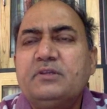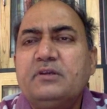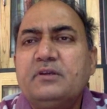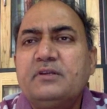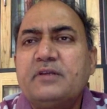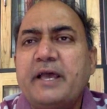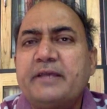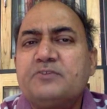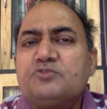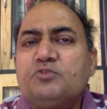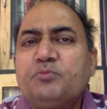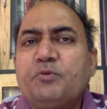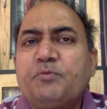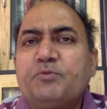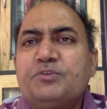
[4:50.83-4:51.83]
has two
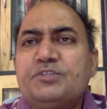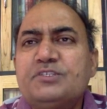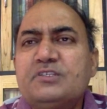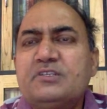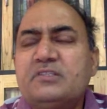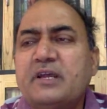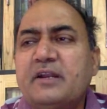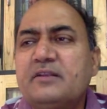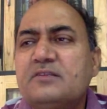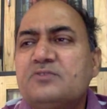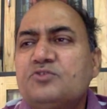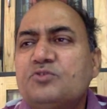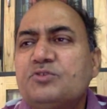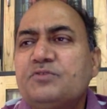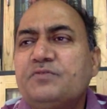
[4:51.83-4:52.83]
propositions, that is,
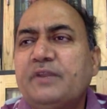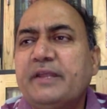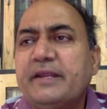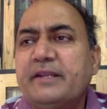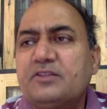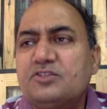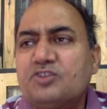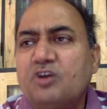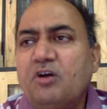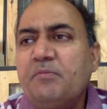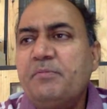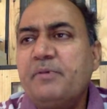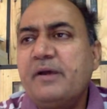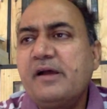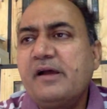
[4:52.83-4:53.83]
Jones will get the job,
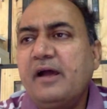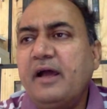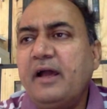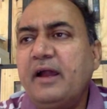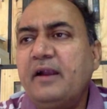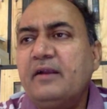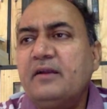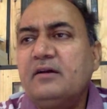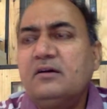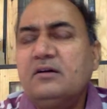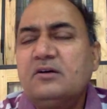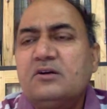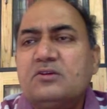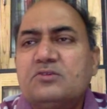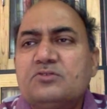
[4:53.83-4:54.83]
and
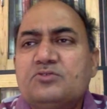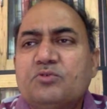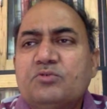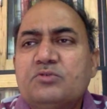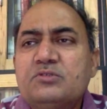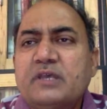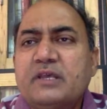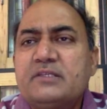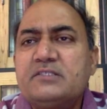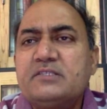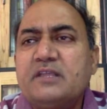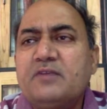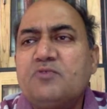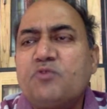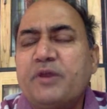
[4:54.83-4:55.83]
Jones has
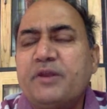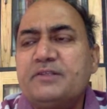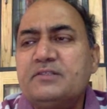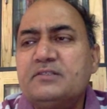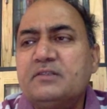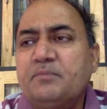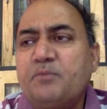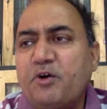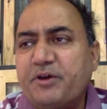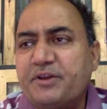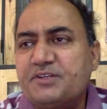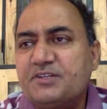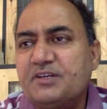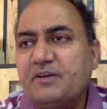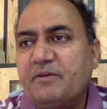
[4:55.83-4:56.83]
10 coins in the pocket.
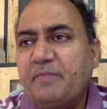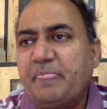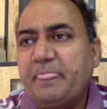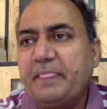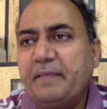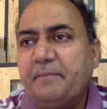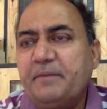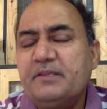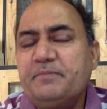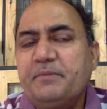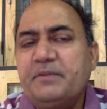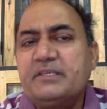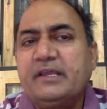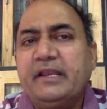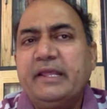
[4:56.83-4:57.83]

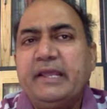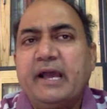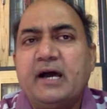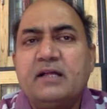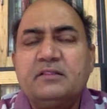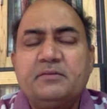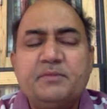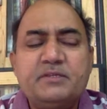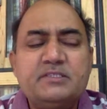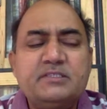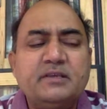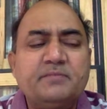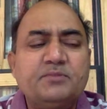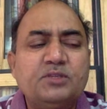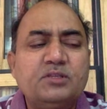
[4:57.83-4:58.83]
Basically, on the basis
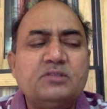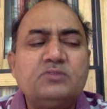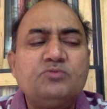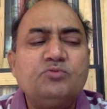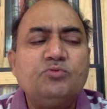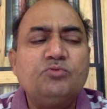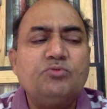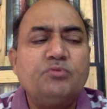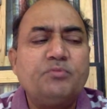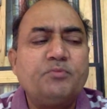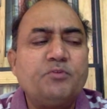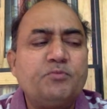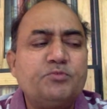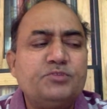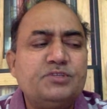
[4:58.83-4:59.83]
of these two
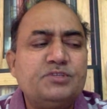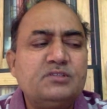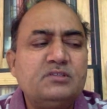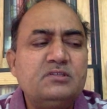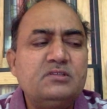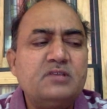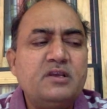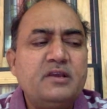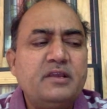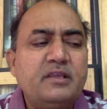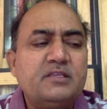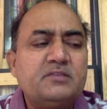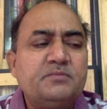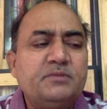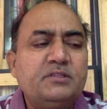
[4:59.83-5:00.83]
propositions,
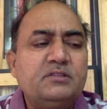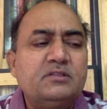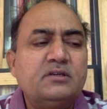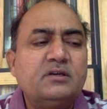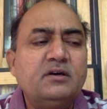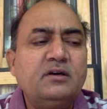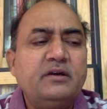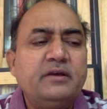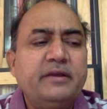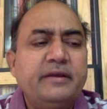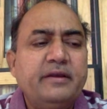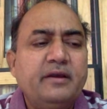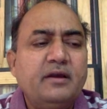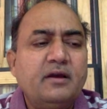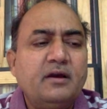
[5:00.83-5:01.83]
Smith
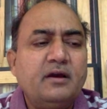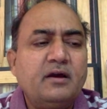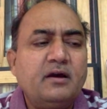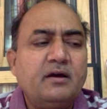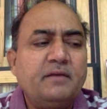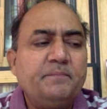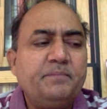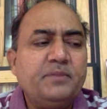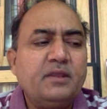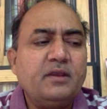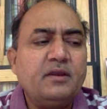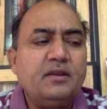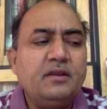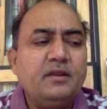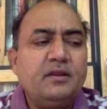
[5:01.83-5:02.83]

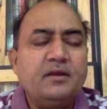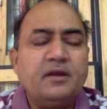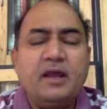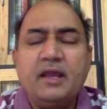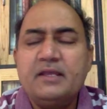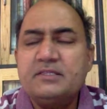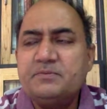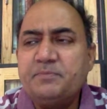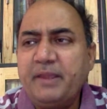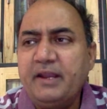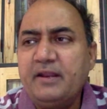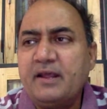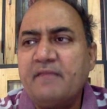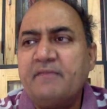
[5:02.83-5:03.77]
has made another